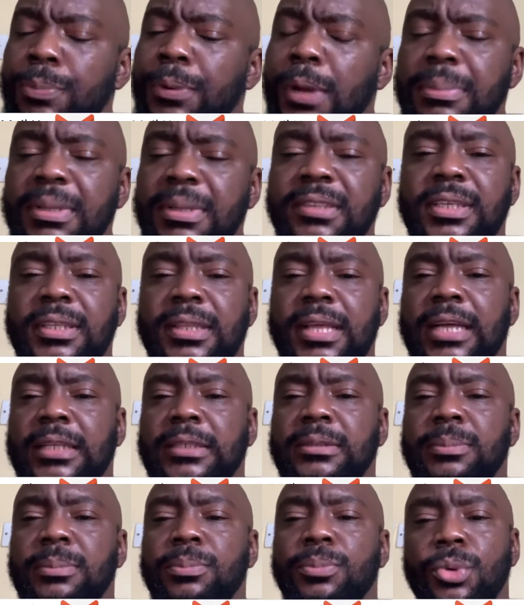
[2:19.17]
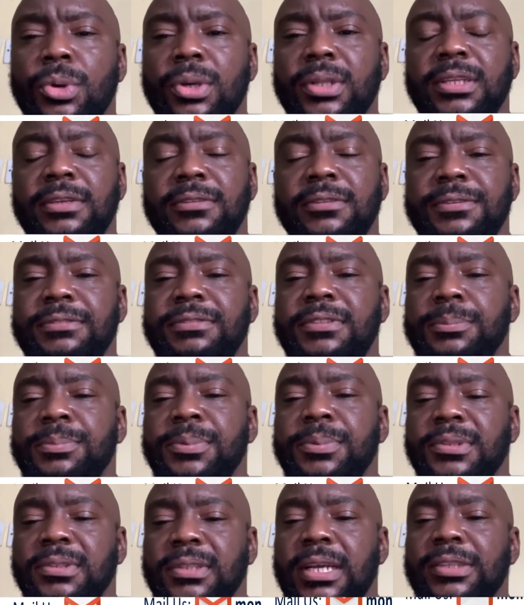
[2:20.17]
you'll probably see that more than
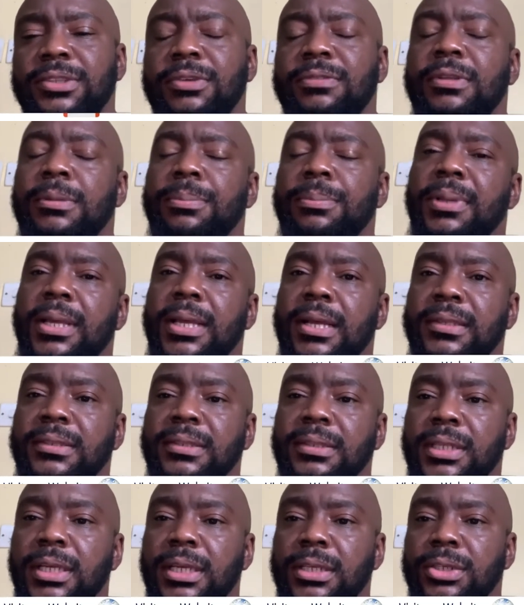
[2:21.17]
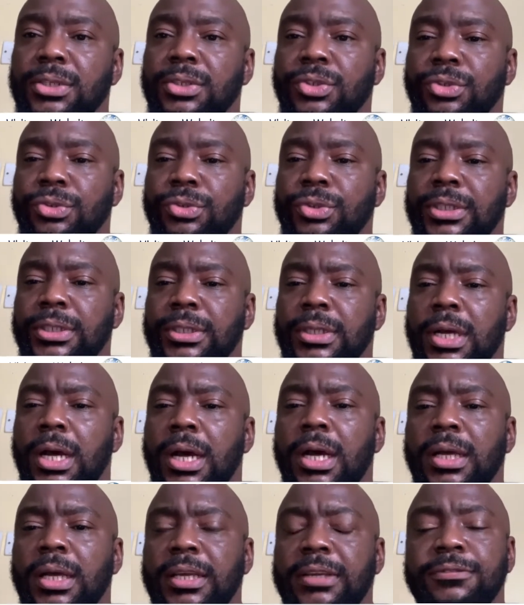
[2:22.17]
50% of the players in the industry
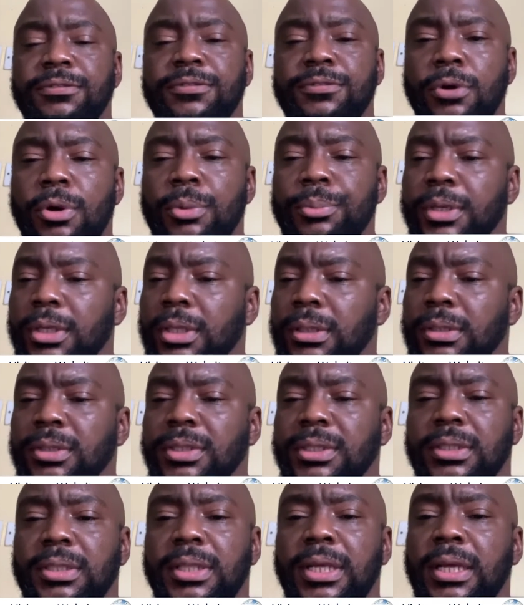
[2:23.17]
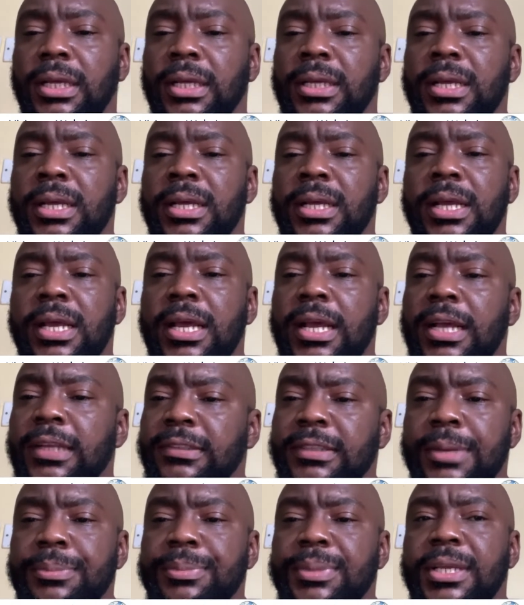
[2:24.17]
are informal. Yeah.
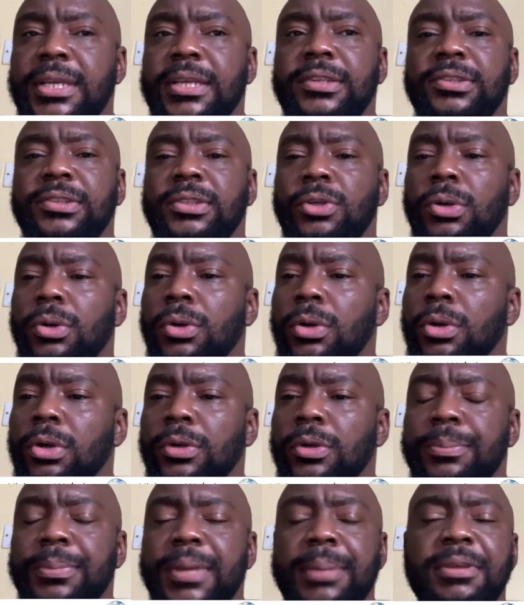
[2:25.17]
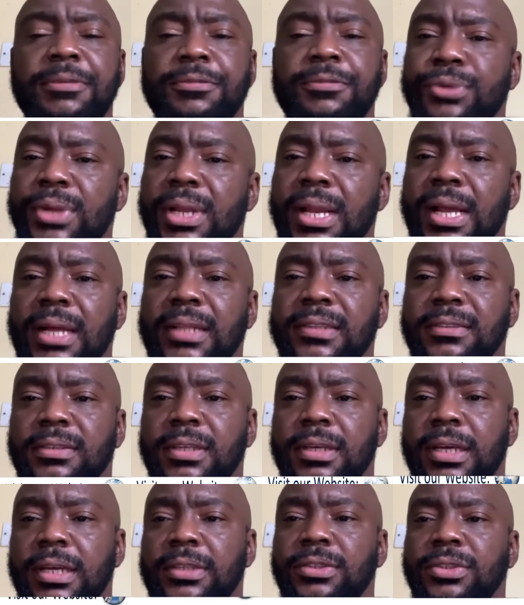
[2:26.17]
SMEs or maybe
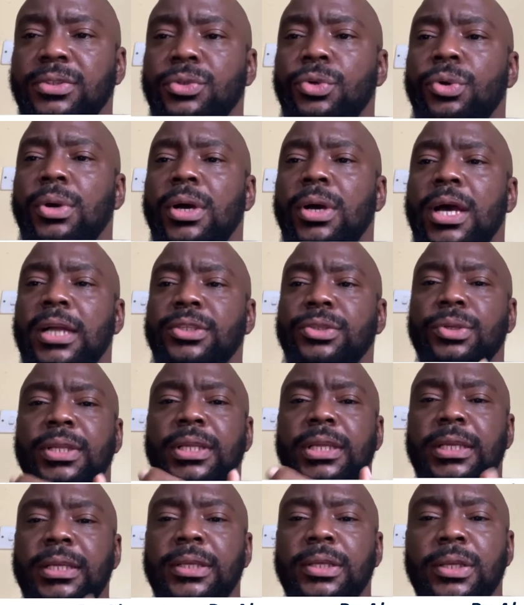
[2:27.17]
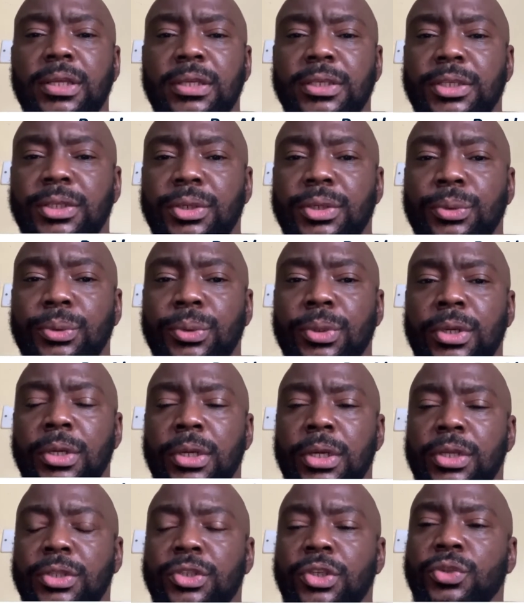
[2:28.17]
freelancers who are actually, you know,
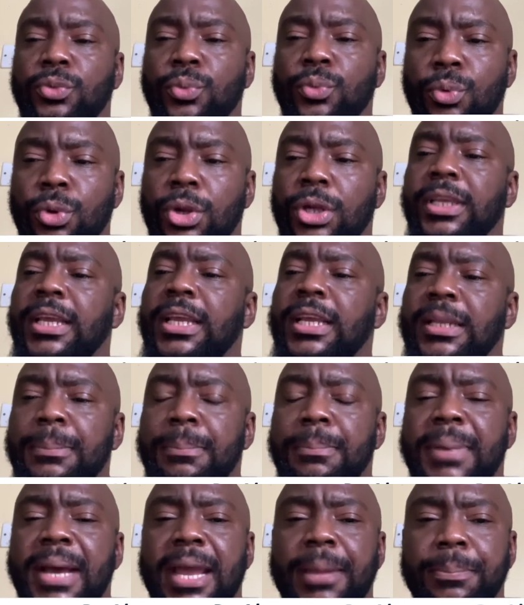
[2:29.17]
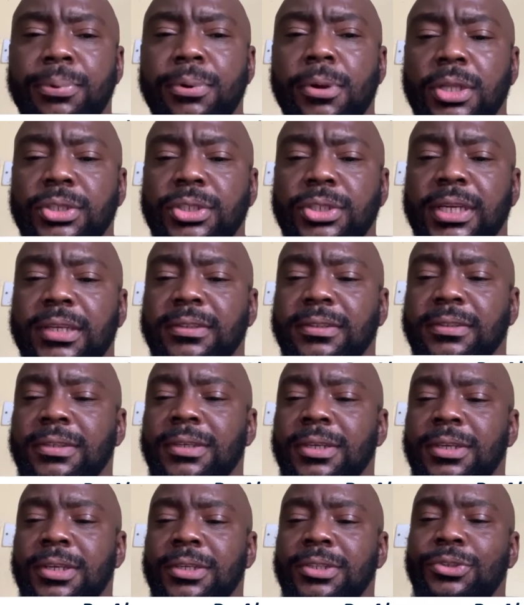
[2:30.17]
just working by
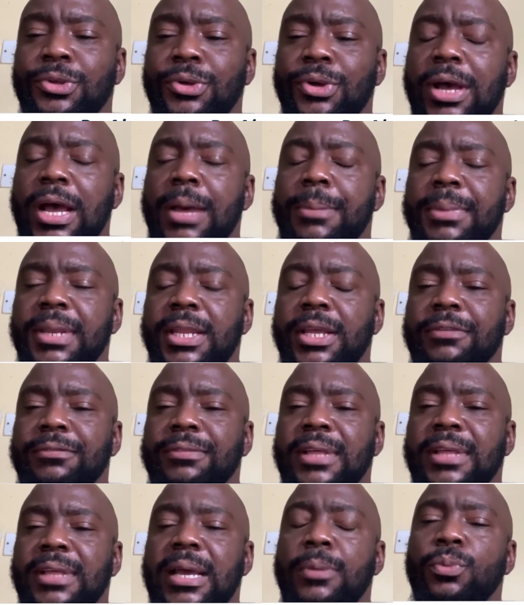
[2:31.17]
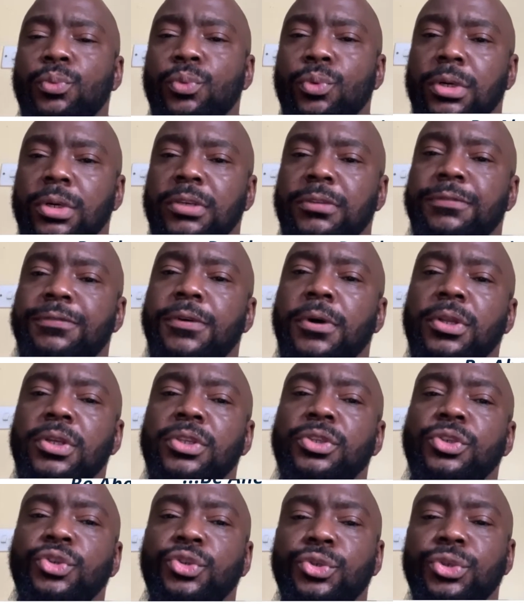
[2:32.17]
project. So how many of them would
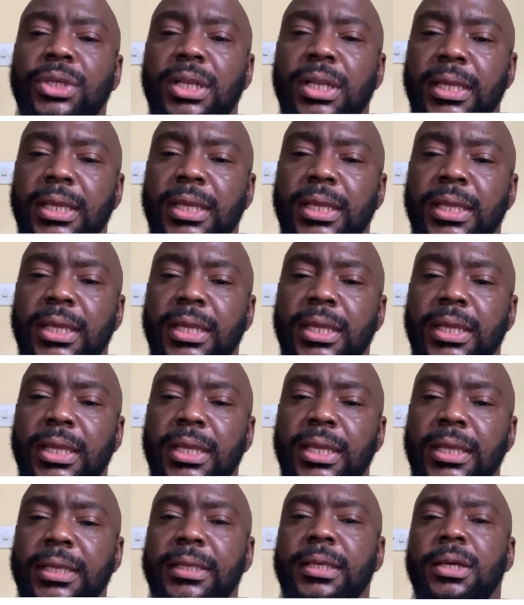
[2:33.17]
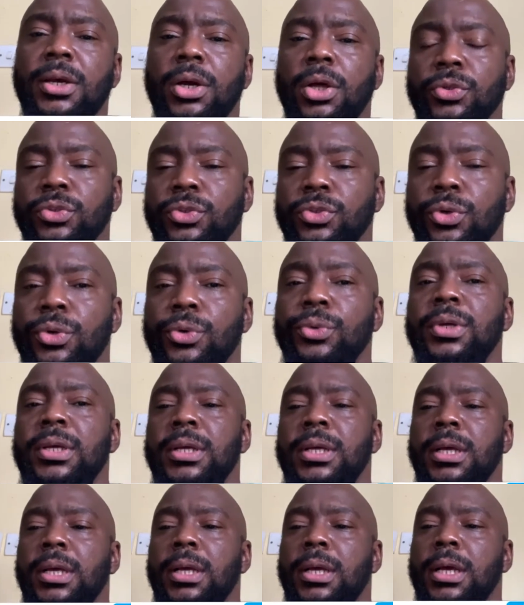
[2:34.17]
voluntarily also
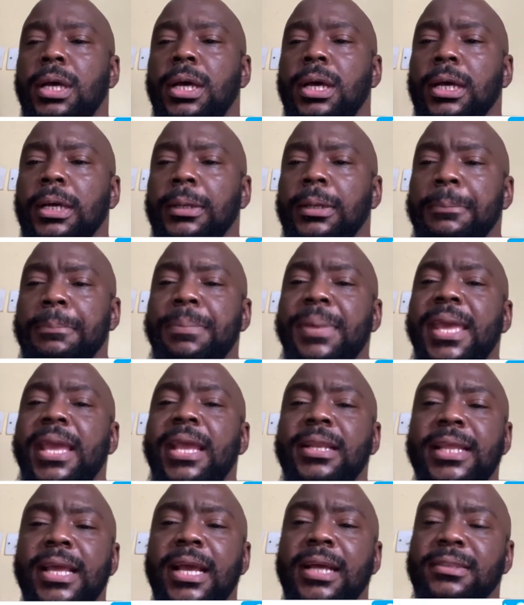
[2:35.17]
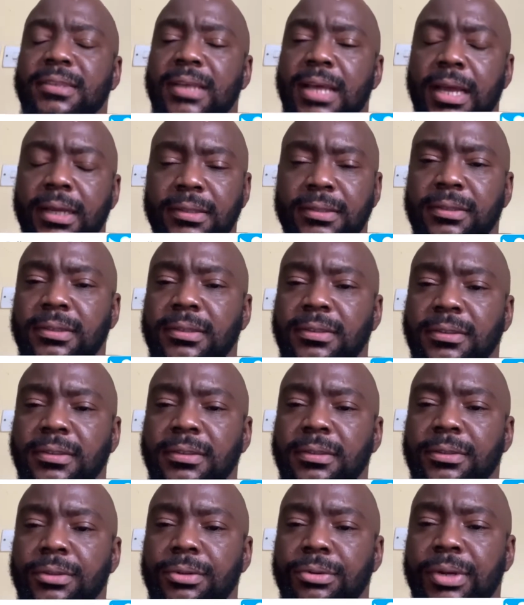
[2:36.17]
pay their
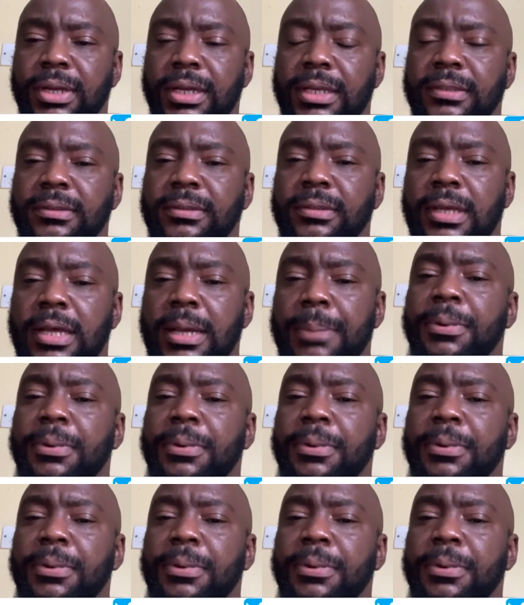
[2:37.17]
taxes, right?